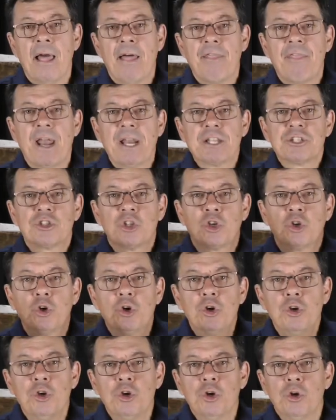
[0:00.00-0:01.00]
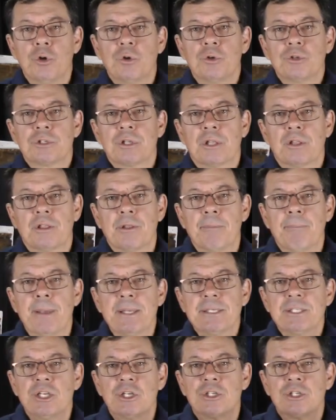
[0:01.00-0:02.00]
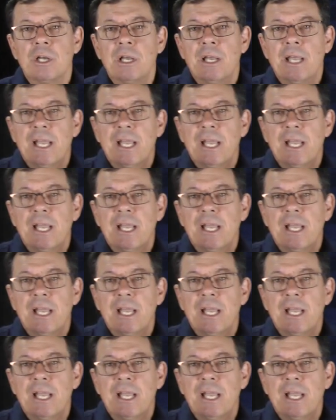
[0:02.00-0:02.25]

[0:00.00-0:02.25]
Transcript: That is the good news, the message.